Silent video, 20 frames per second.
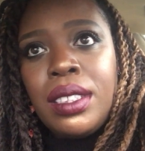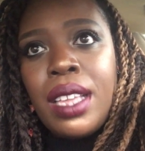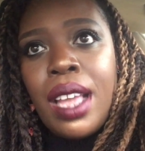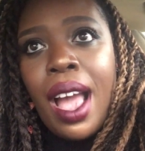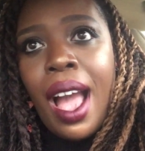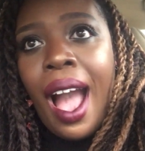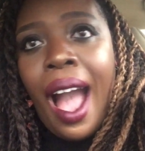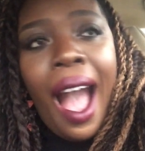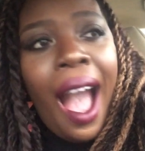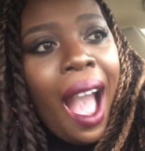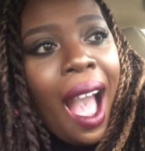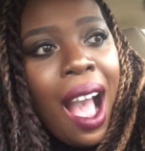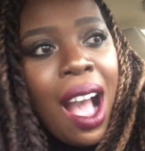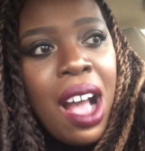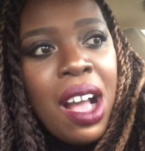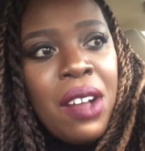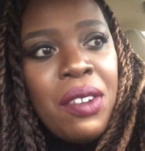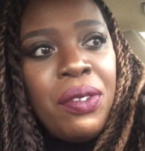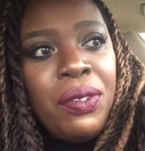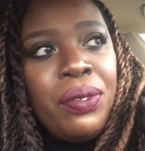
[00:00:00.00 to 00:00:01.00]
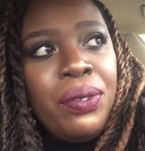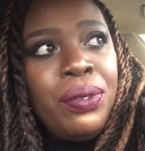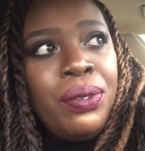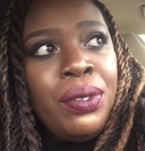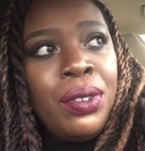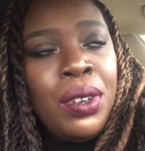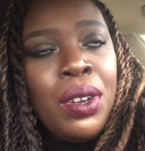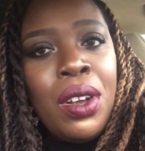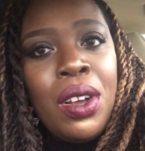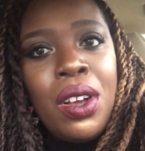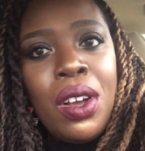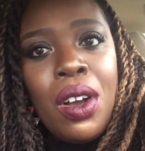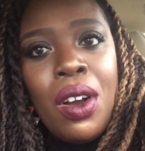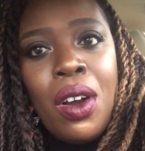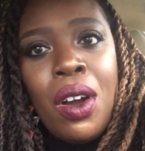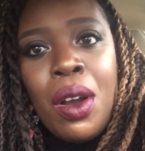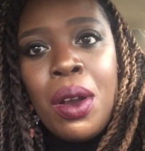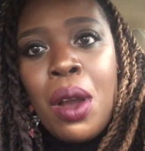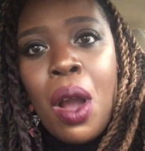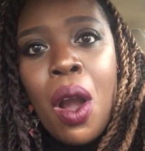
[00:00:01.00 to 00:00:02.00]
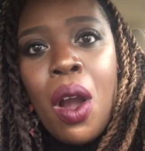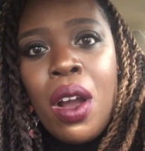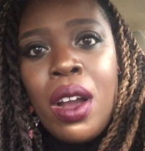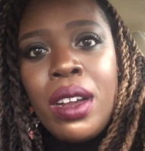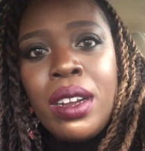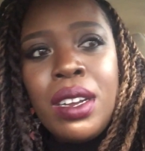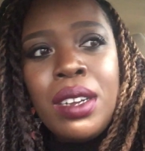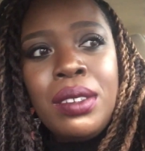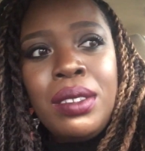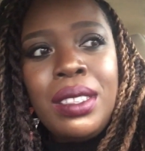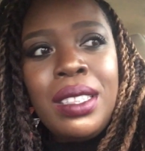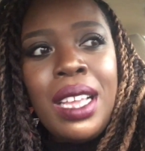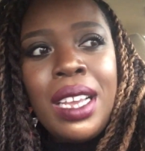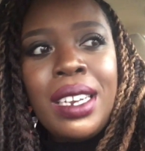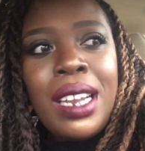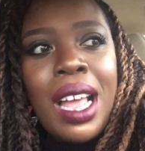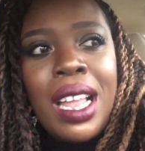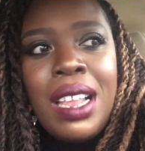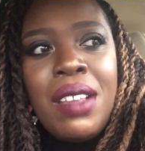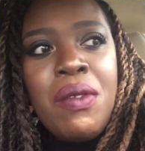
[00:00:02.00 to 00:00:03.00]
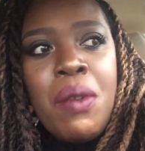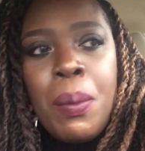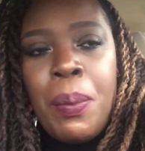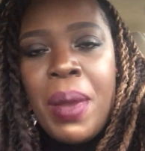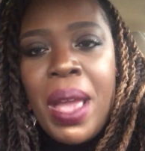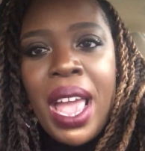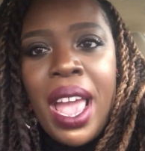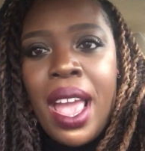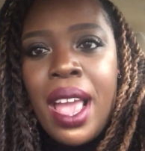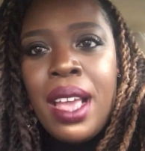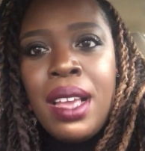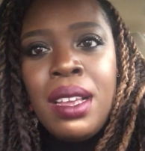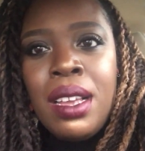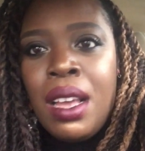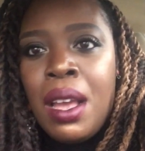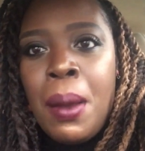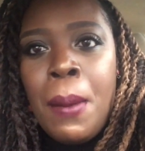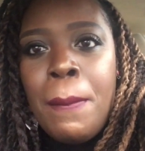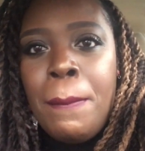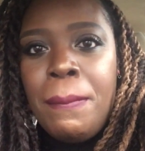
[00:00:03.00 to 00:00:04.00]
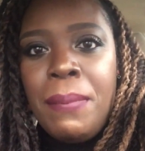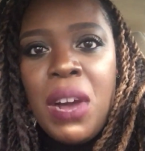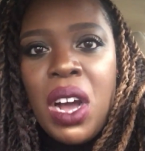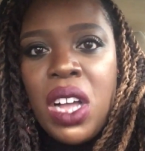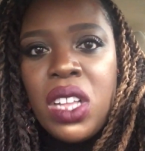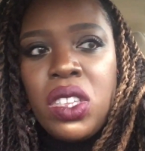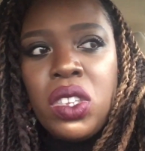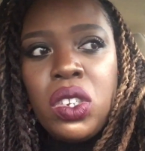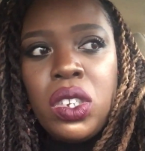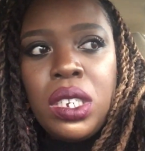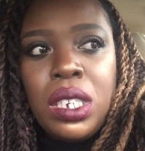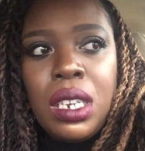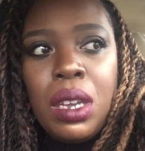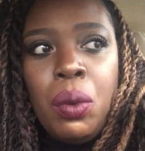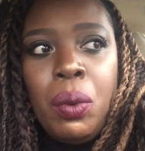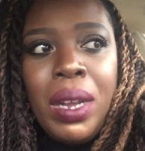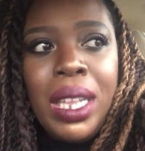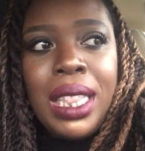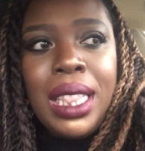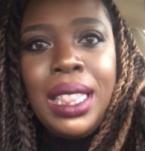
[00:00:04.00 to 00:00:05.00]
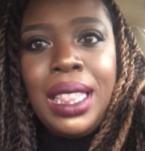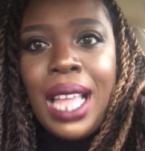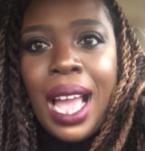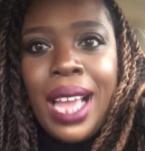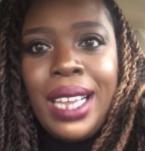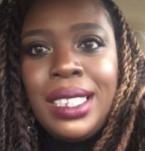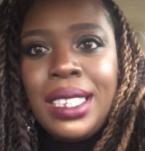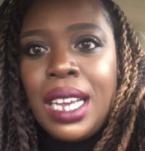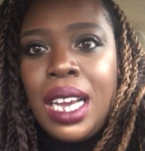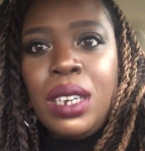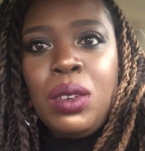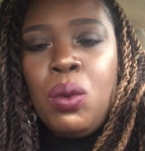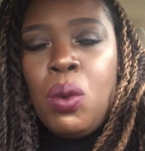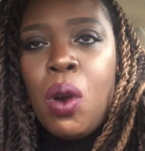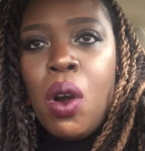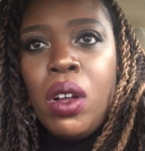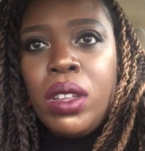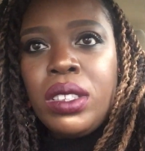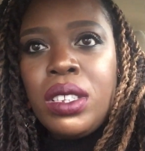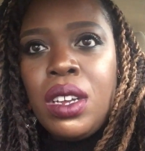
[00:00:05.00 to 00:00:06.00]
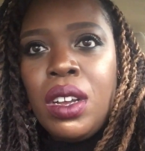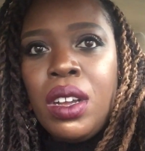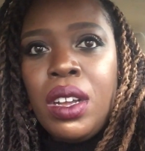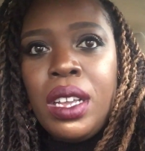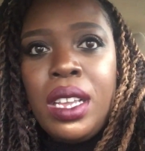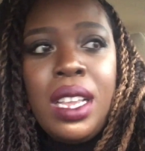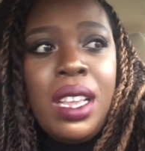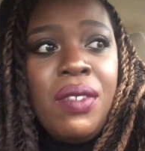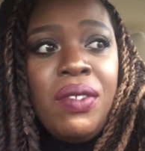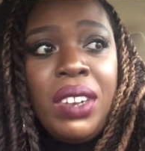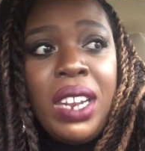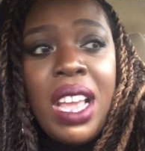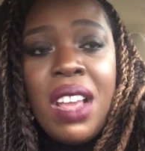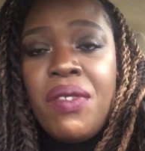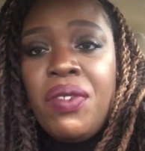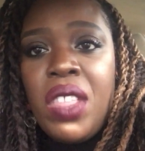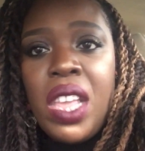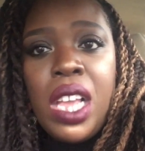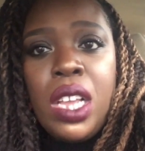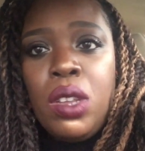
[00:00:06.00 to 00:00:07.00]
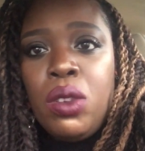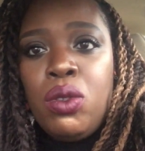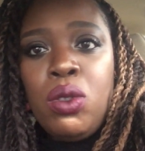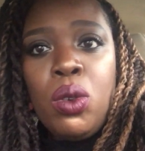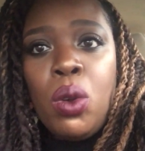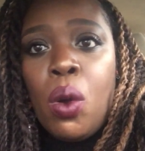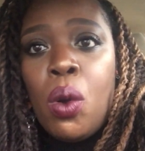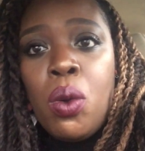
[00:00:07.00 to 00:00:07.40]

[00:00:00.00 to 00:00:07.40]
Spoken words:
half, or they're not even paying much with light and water, even if they